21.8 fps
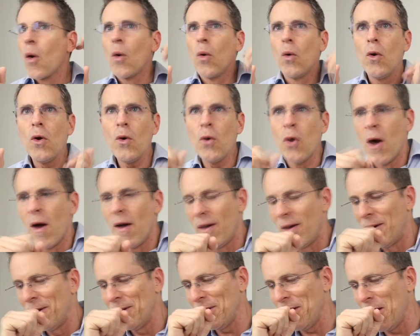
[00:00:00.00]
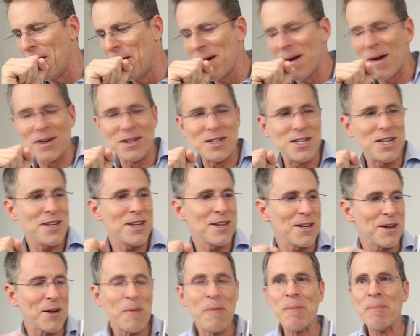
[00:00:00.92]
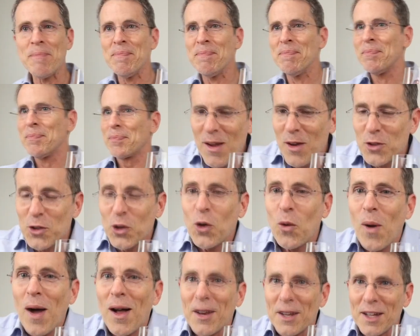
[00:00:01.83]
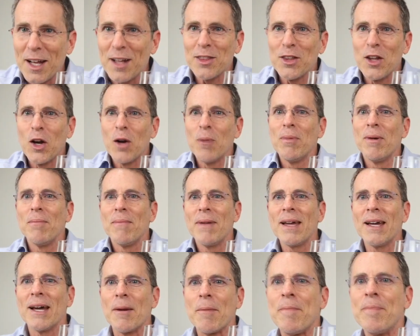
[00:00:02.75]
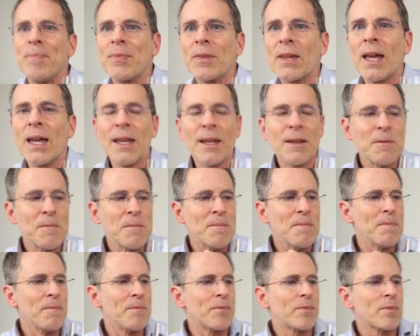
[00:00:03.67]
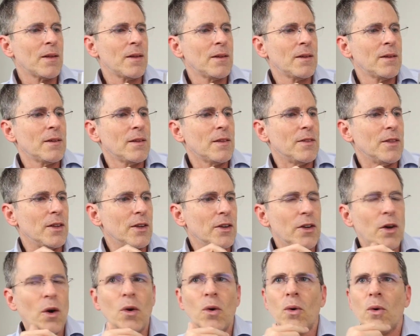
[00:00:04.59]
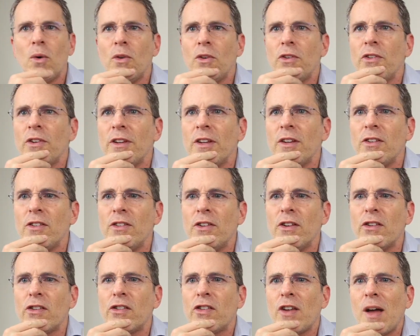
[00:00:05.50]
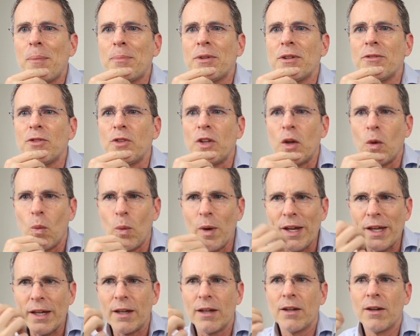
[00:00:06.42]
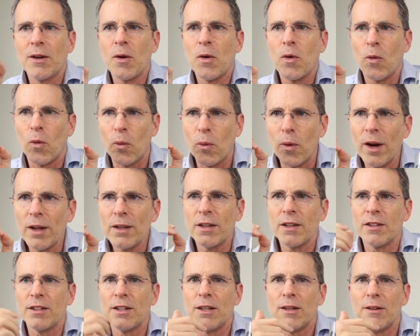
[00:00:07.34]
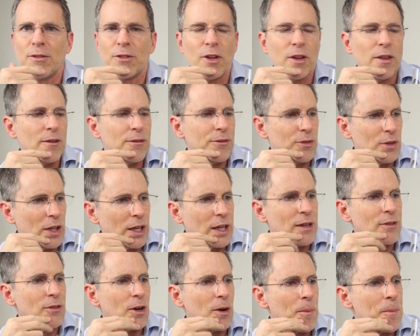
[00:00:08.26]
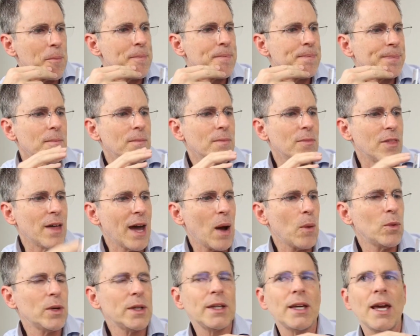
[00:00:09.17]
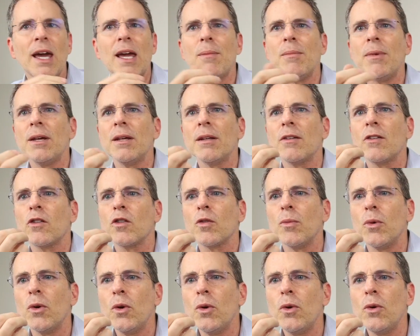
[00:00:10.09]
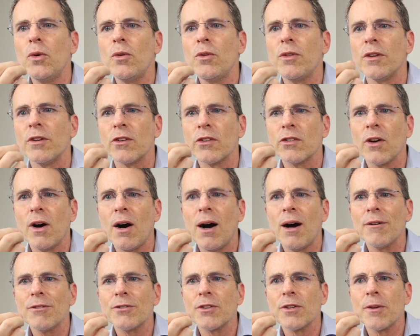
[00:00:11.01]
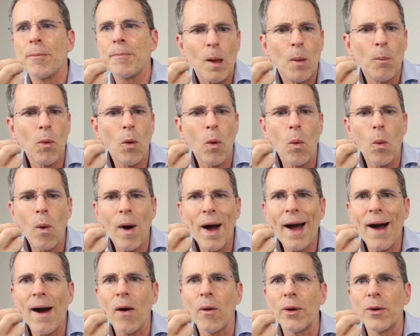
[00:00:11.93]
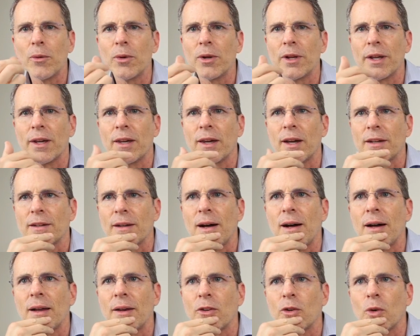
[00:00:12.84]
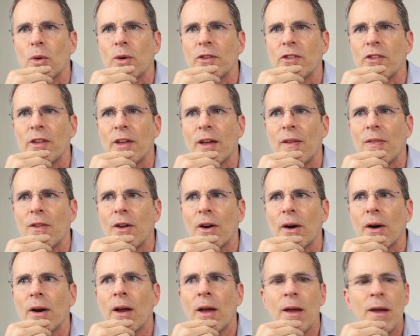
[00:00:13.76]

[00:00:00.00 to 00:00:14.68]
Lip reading: Whew. D took a while to get there, but man, the nose is deceptively weak relative to the flavor. That one came in smooth and soft. But wow, it really kicked on towards the end there.